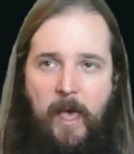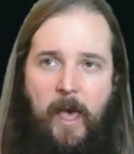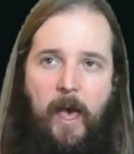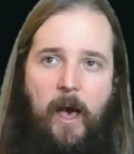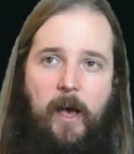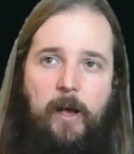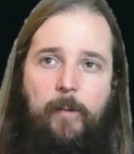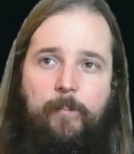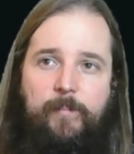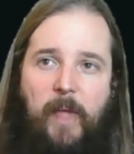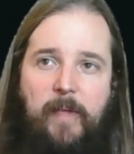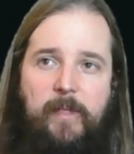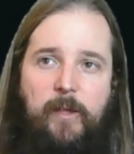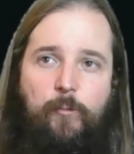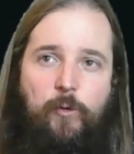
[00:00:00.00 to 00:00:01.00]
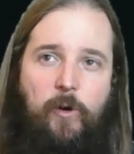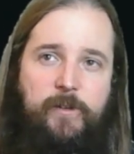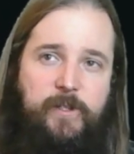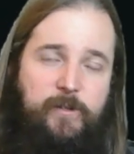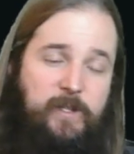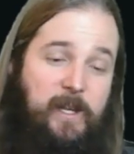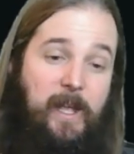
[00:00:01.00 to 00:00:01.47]
And then we're
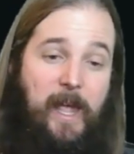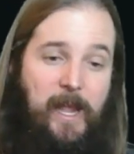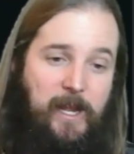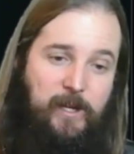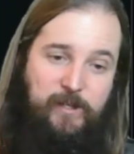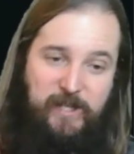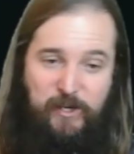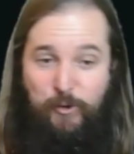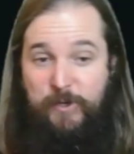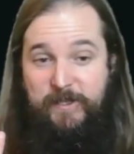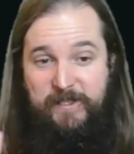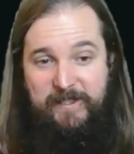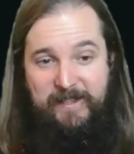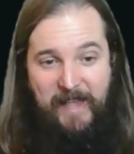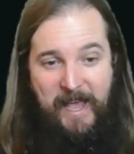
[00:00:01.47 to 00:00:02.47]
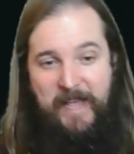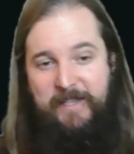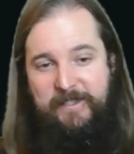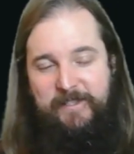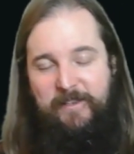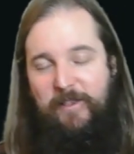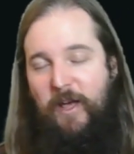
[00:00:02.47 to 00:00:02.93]
also seeing a decrease in
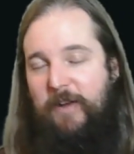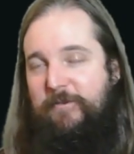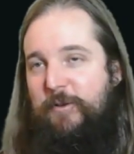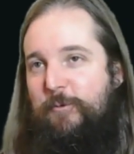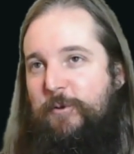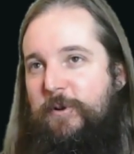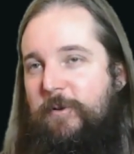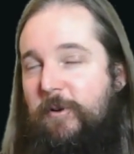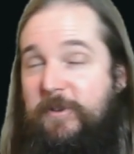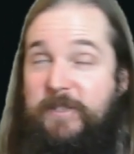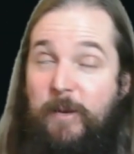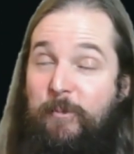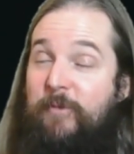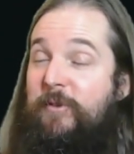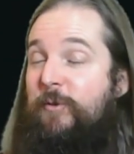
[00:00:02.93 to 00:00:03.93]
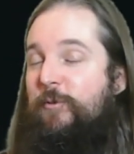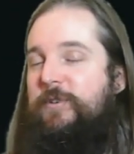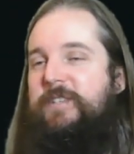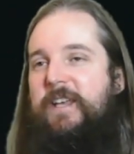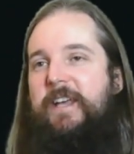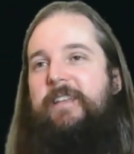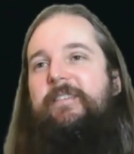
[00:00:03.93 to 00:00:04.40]
lands. Some of you were
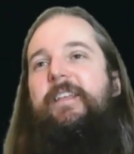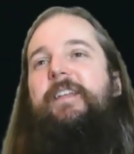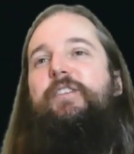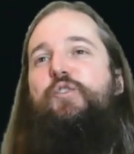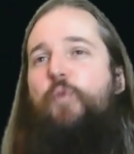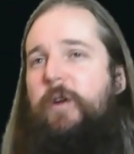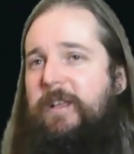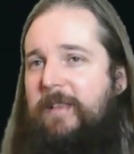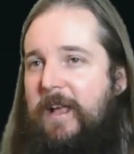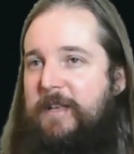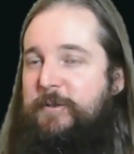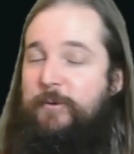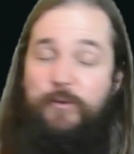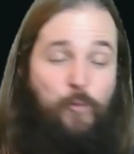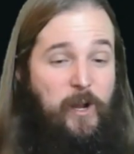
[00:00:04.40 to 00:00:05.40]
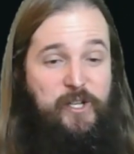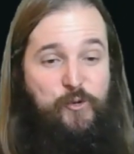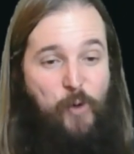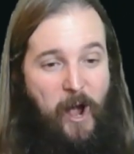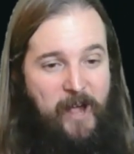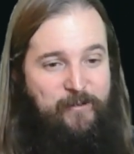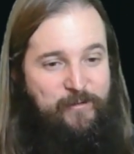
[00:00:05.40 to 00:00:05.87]
saying that 20 lands was way too
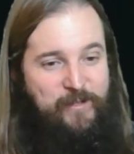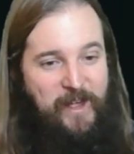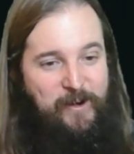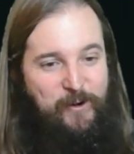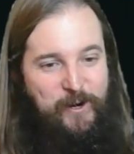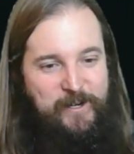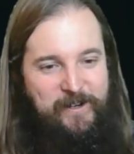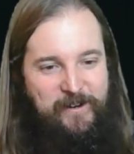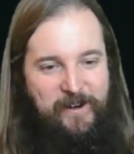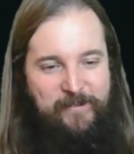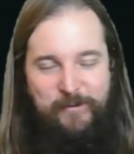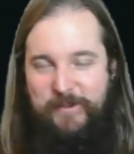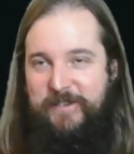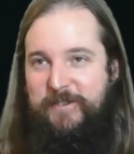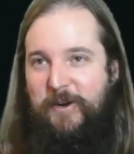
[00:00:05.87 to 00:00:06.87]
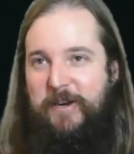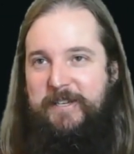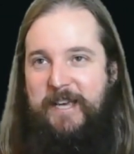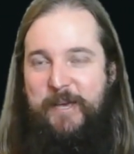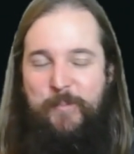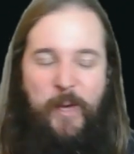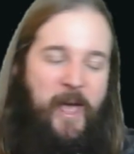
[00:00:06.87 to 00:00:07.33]
high for that for this
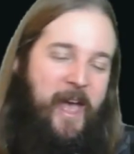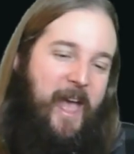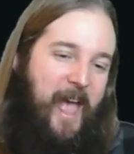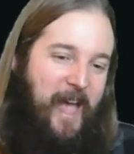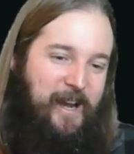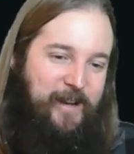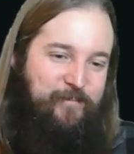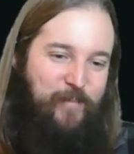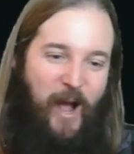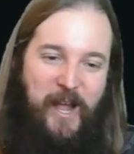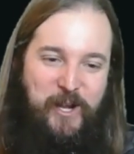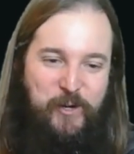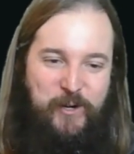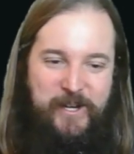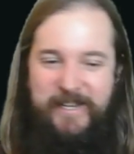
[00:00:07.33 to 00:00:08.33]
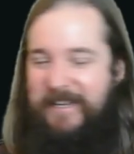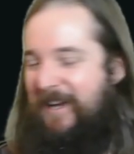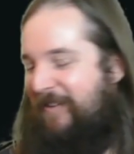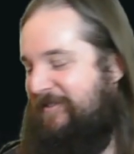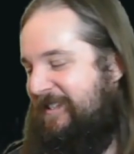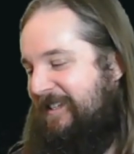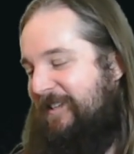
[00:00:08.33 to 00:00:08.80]
archetype, and I agree.
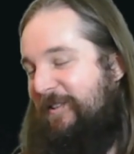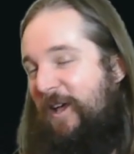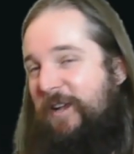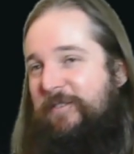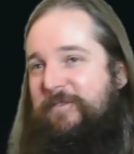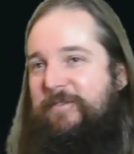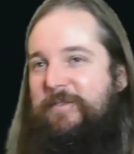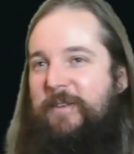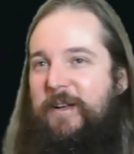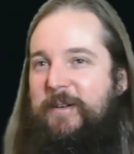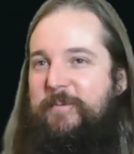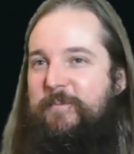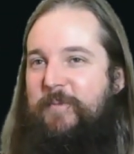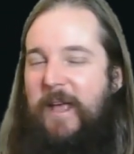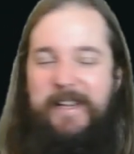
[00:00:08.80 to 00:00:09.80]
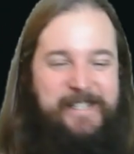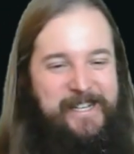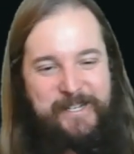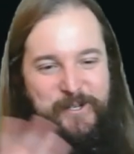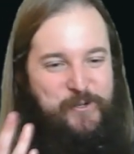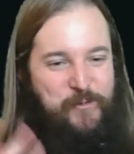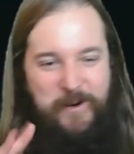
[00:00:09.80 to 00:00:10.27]
I've seen a lot of
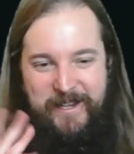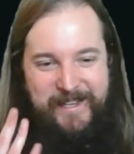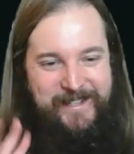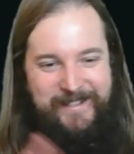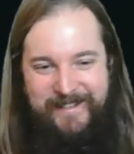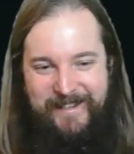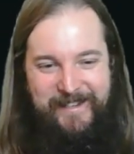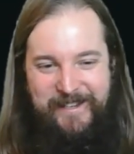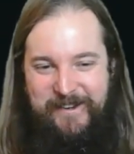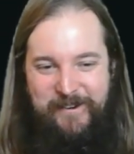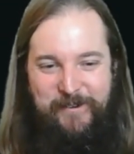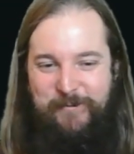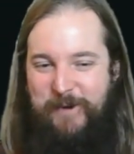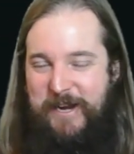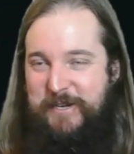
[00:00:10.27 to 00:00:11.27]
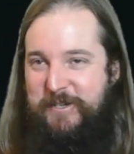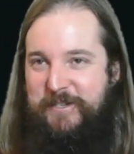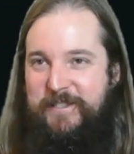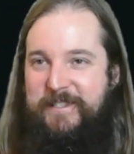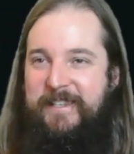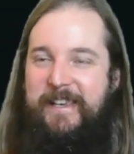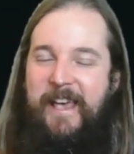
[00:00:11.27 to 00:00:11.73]
18 to 20. It ranges.